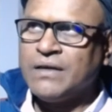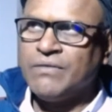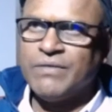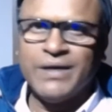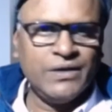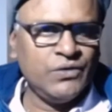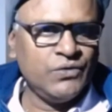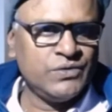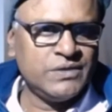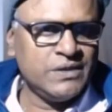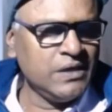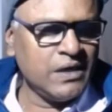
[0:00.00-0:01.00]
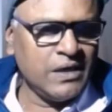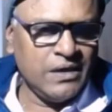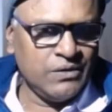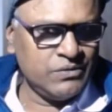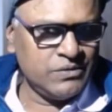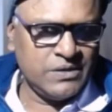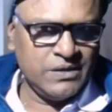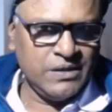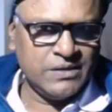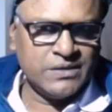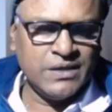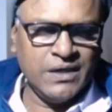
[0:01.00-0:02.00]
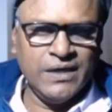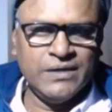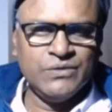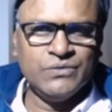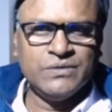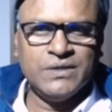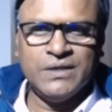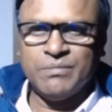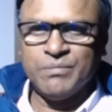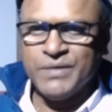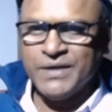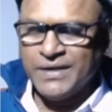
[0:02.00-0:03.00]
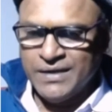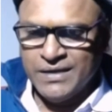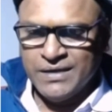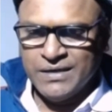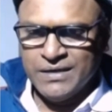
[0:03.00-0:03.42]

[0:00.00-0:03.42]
when you see clouds in the sky, you say it may rain.